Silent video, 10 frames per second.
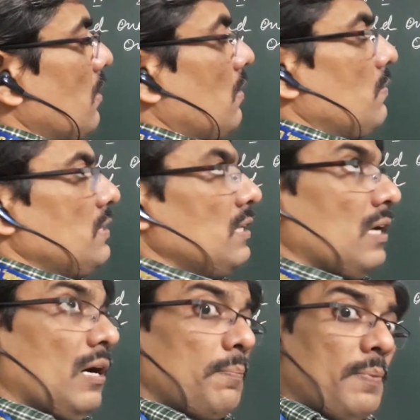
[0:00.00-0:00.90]
or whether
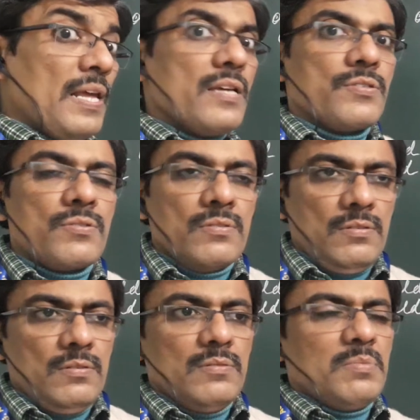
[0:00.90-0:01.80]
a
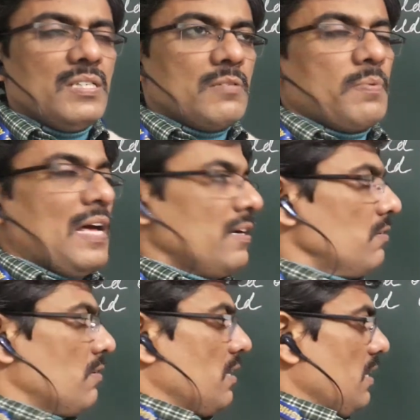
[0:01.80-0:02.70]
place, be it a planet
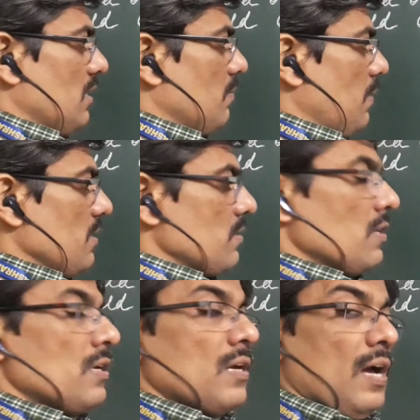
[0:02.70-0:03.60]
or any other
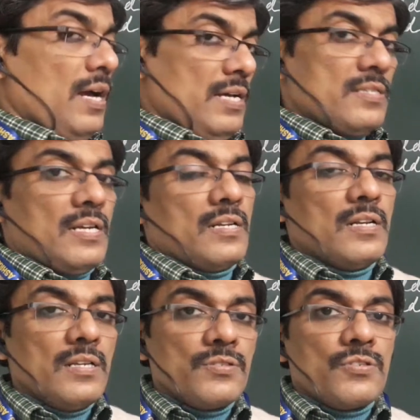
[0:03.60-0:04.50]
place, has at
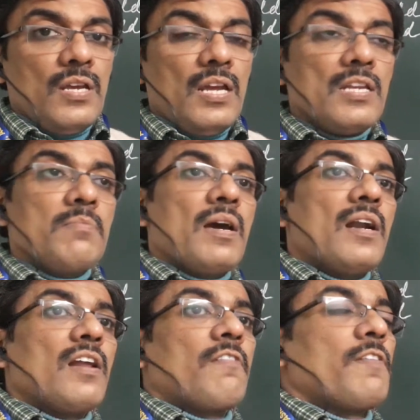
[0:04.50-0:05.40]
least any
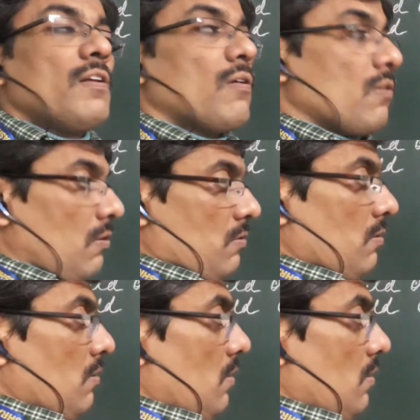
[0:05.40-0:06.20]
magnetic field or not.